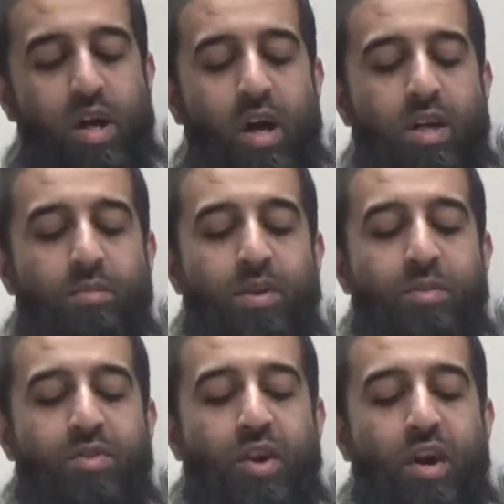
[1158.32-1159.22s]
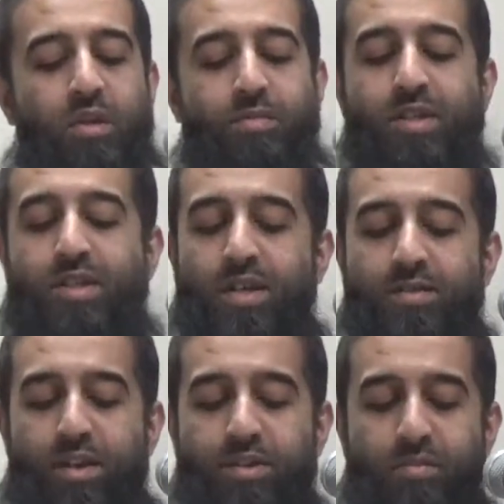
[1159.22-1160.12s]
Ali ibn Abi Talib, he said
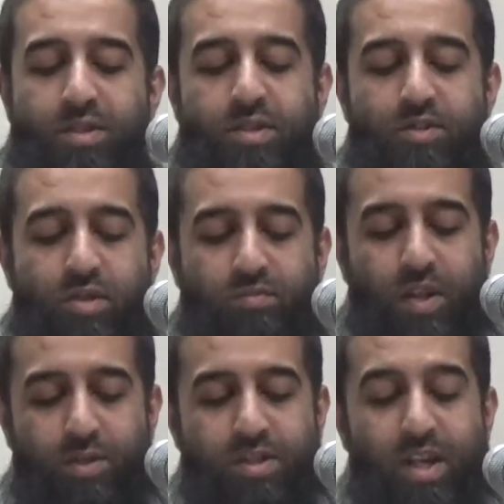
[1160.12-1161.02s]
that the Messenger of Allah